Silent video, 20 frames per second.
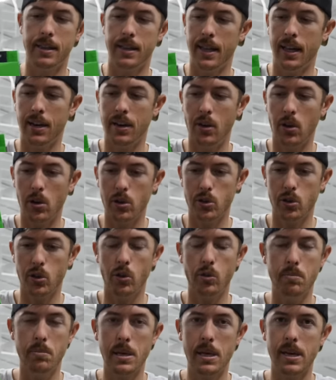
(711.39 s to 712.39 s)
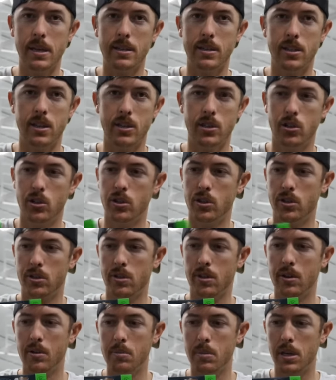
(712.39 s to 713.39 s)
That also means it's just
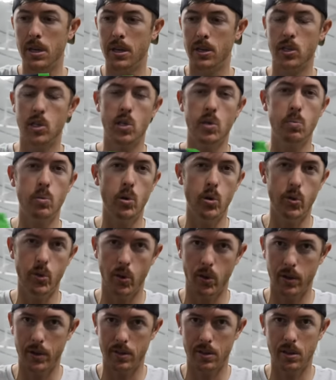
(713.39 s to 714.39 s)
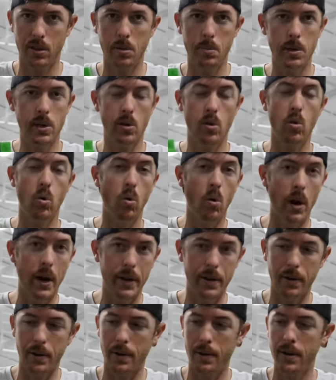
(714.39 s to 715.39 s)
gonna gonna be smoother, it's gonna be
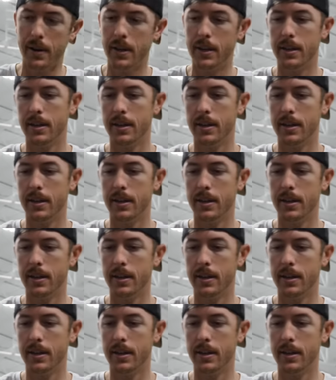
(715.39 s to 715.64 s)
quieter